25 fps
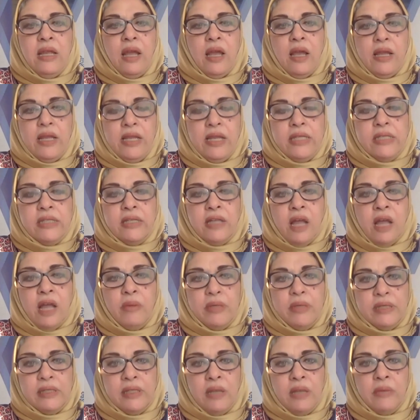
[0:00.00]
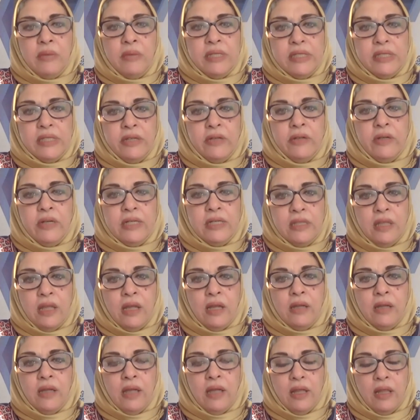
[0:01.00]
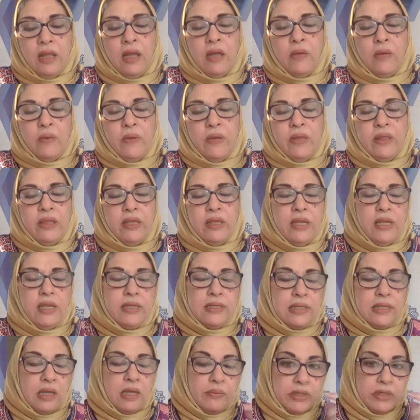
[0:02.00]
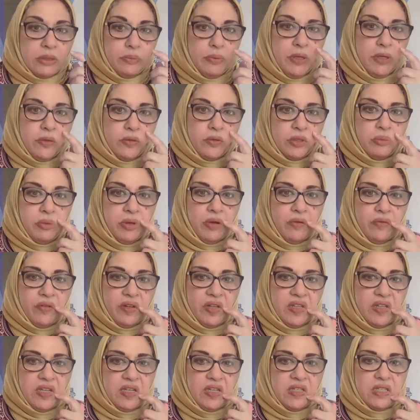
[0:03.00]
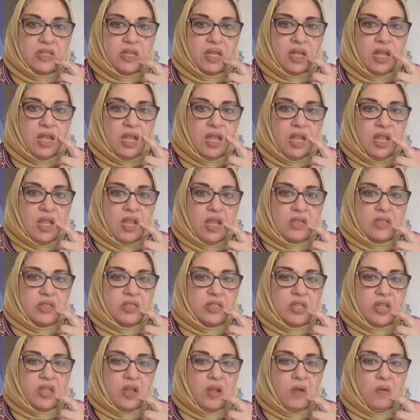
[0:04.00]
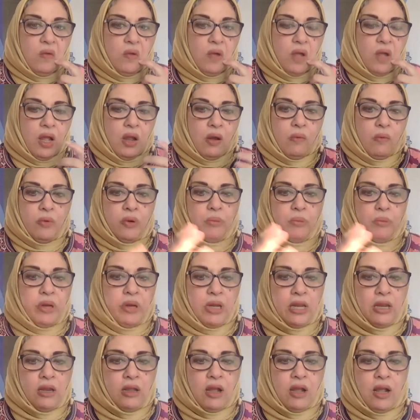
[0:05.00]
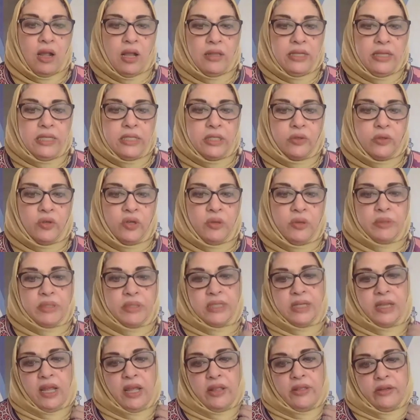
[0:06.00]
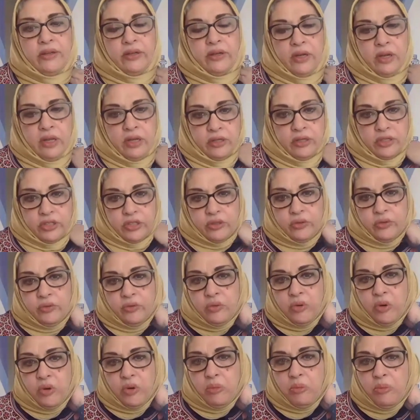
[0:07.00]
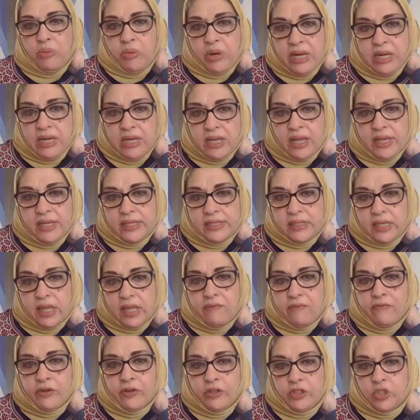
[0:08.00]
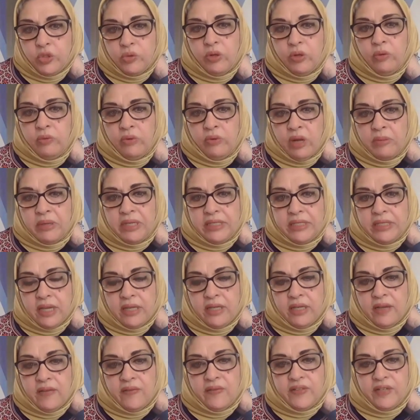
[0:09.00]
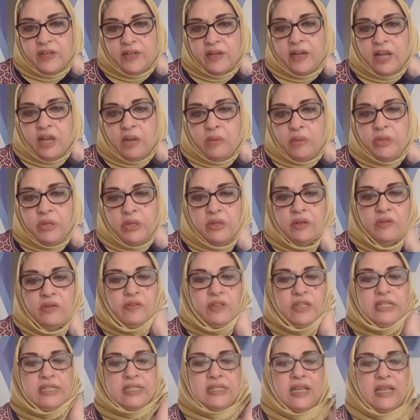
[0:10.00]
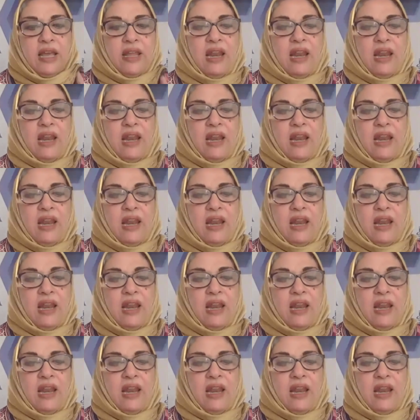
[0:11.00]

East Cobb Islamic Center, along with the Islamic Speakers Bureau of Atlanta. So we're bringing all these groups together to bring us a virtual Ramadan iftar. How beautiful is that?